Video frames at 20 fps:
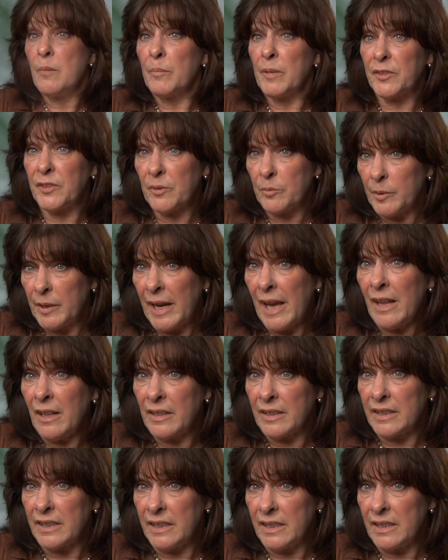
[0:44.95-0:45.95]
But the
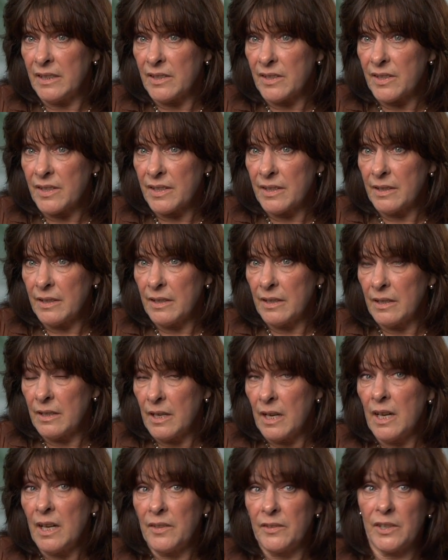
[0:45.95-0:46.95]
reality is,
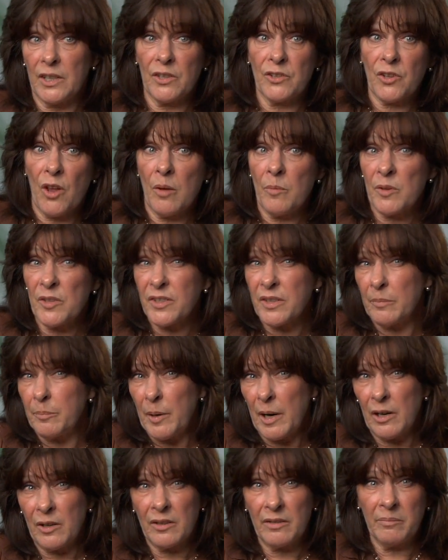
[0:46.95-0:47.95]
there's almost a
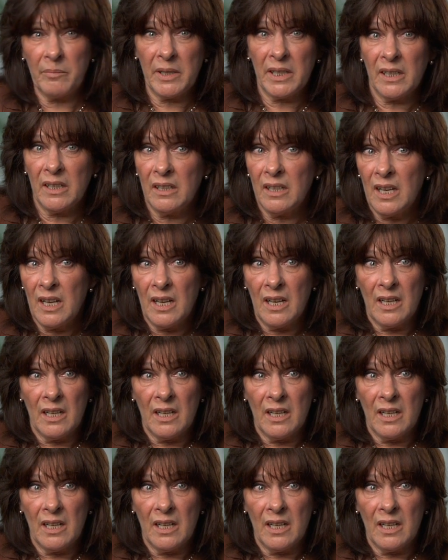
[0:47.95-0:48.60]
part of me